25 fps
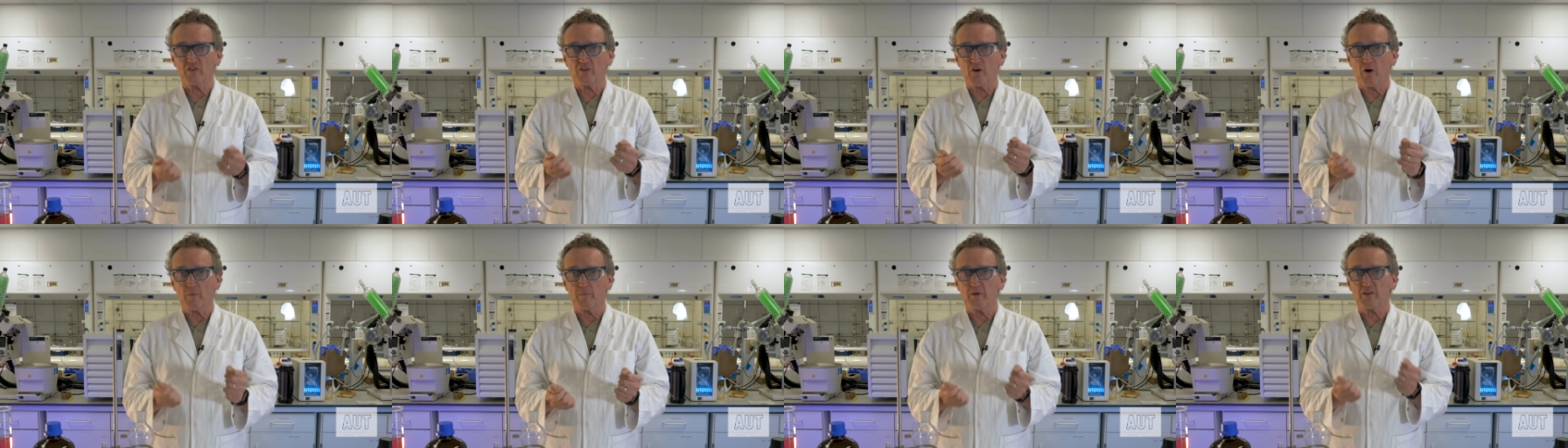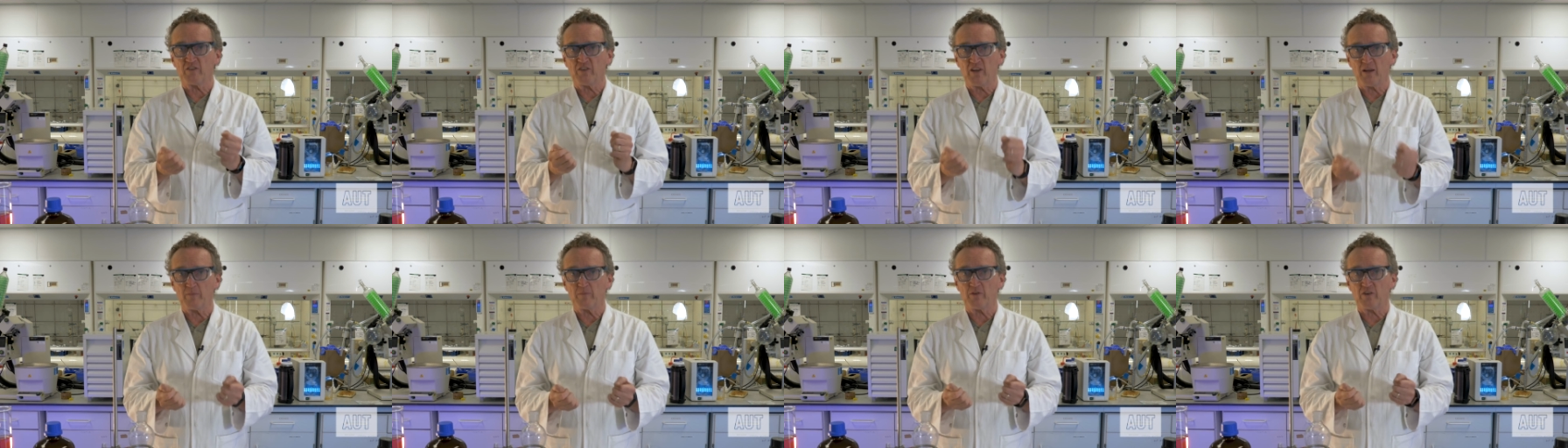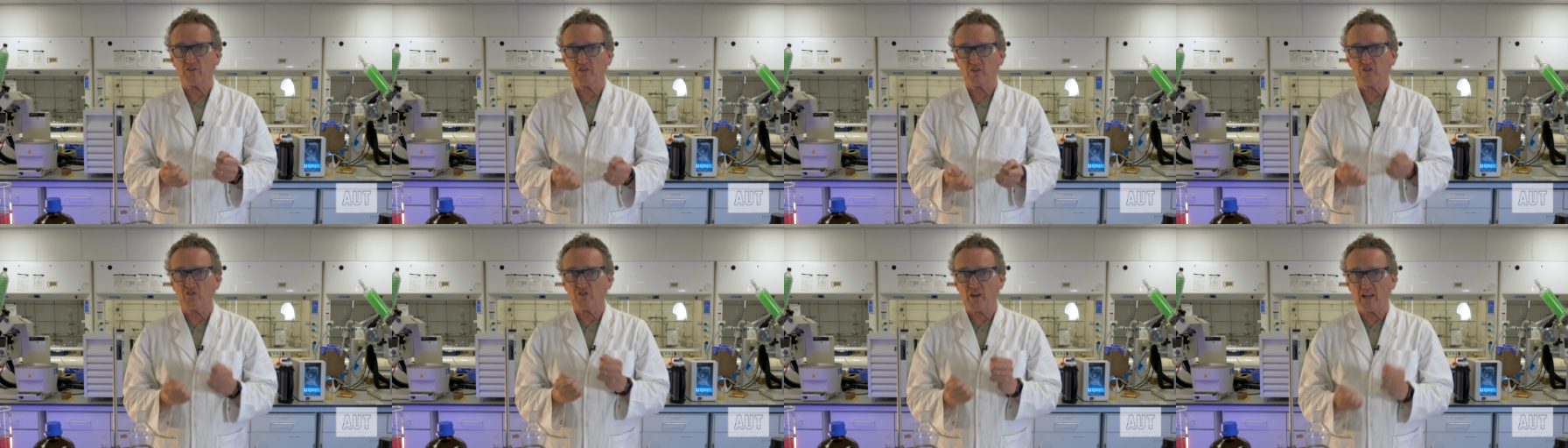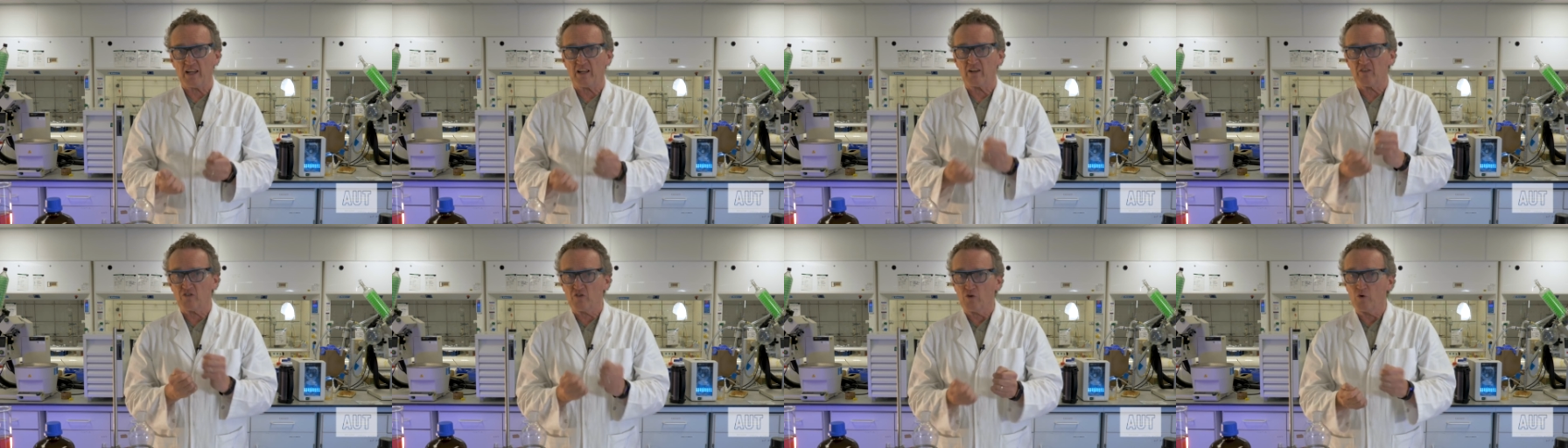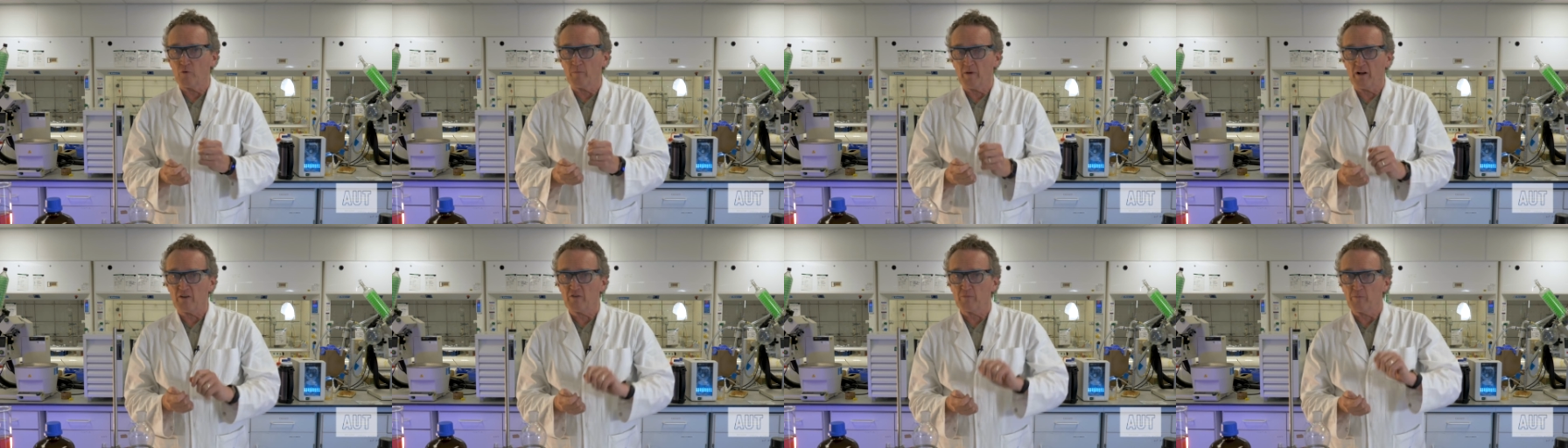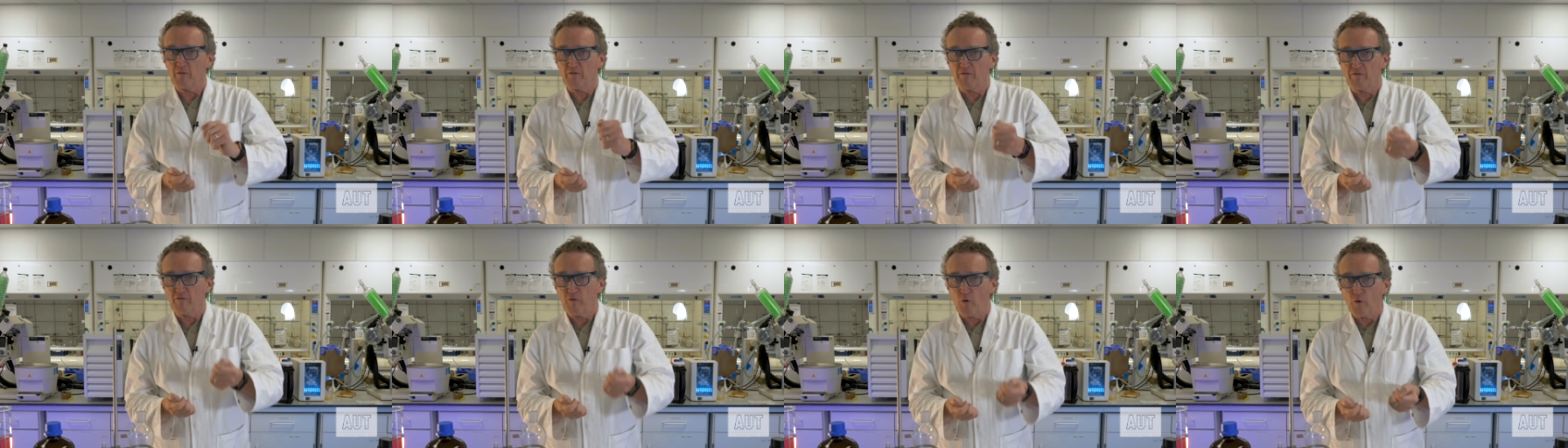Don't be tempted to shake it too much
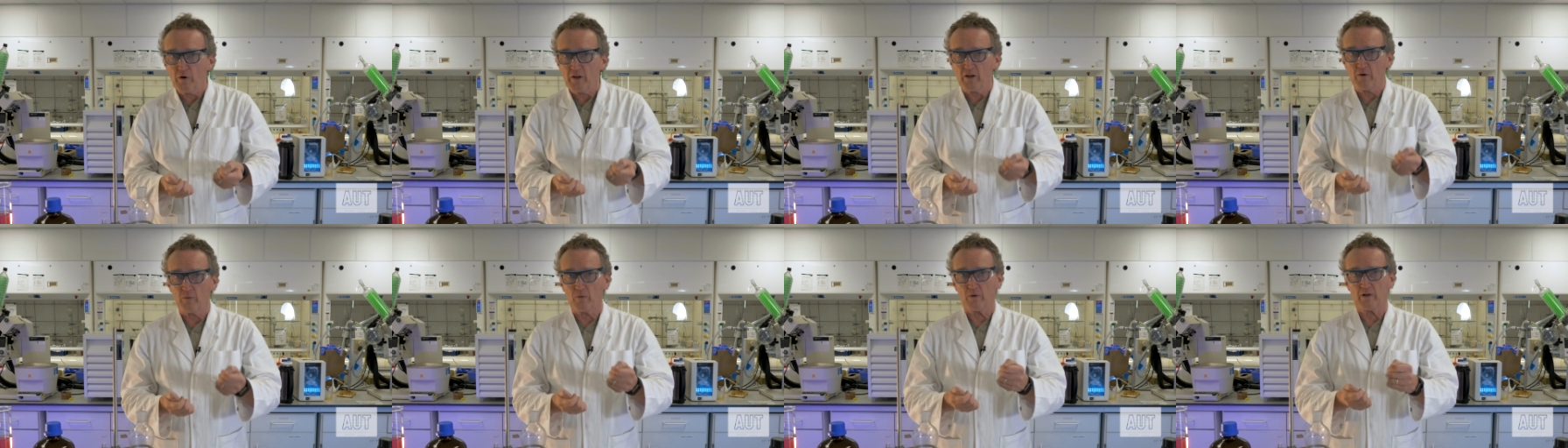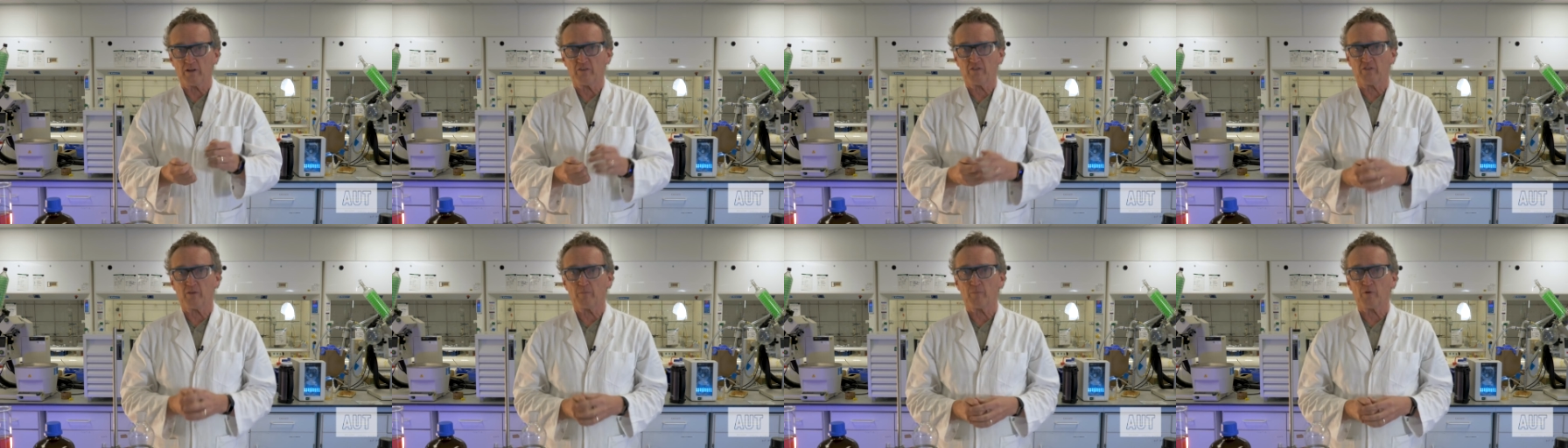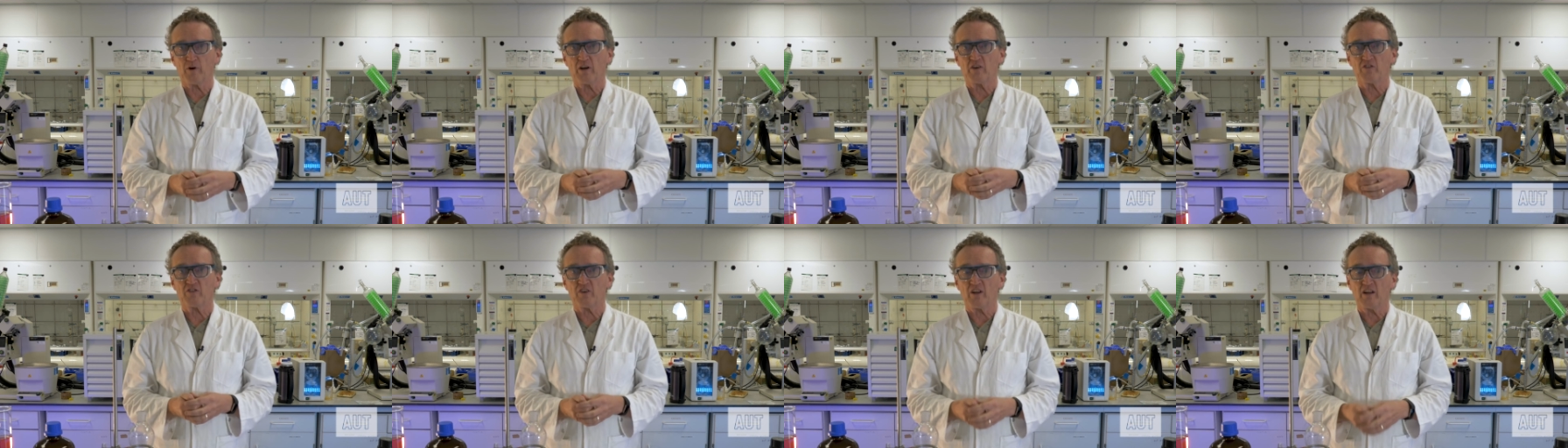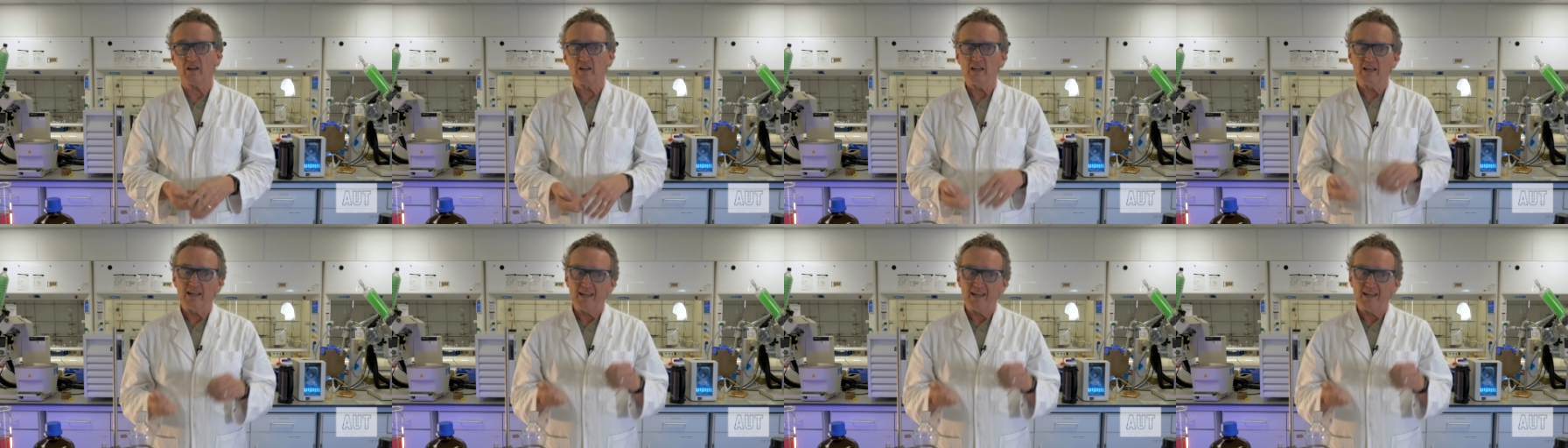before you release the pressure.